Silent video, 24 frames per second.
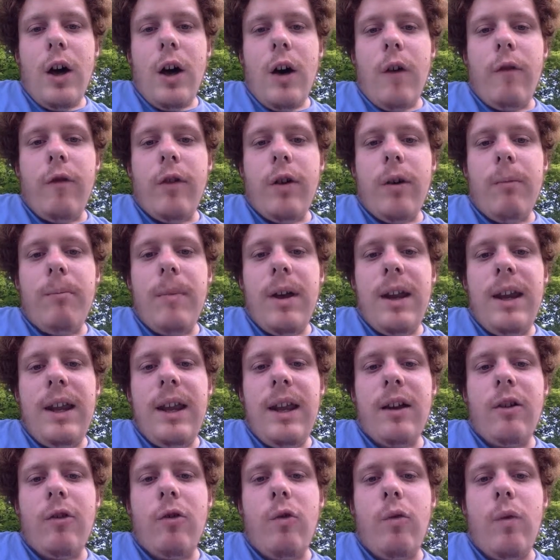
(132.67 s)
over
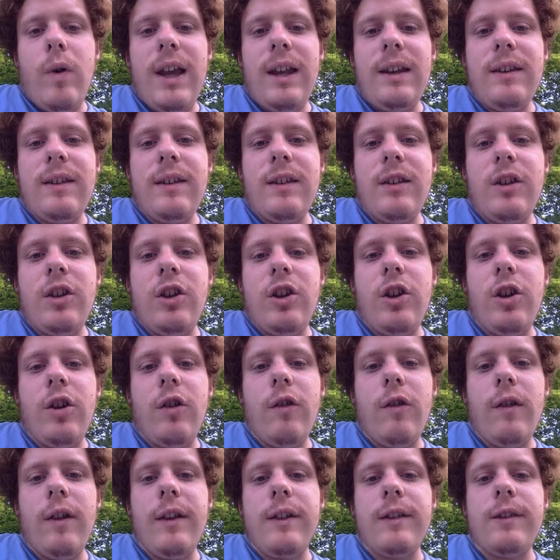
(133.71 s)
many a quaint and
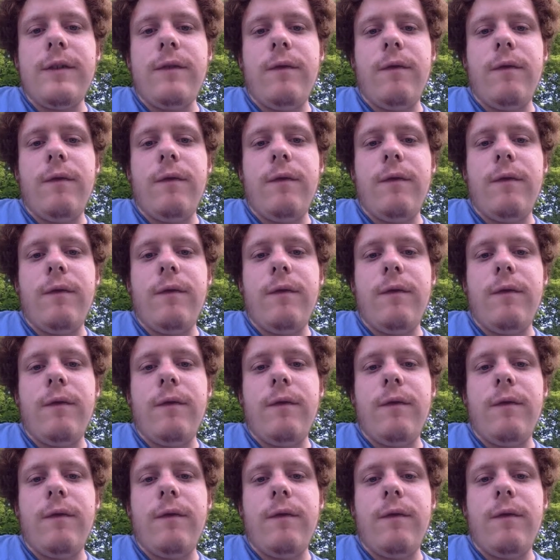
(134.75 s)
curious